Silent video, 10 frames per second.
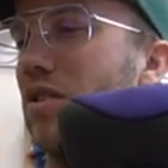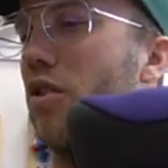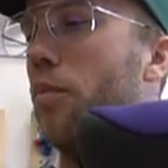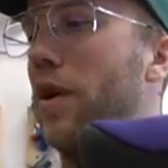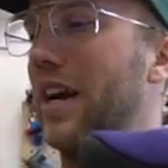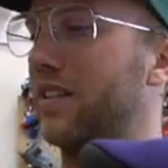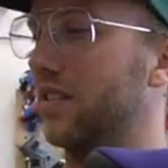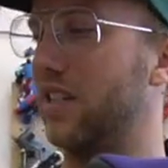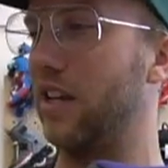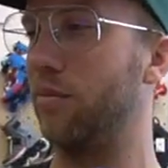compact
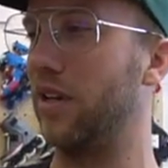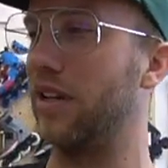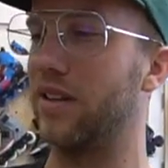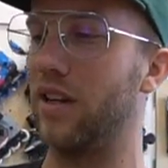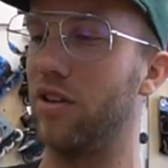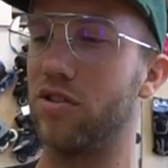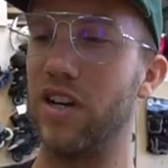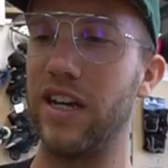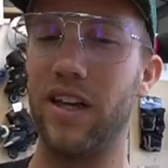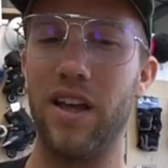and slim, and they look
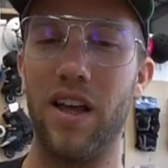great.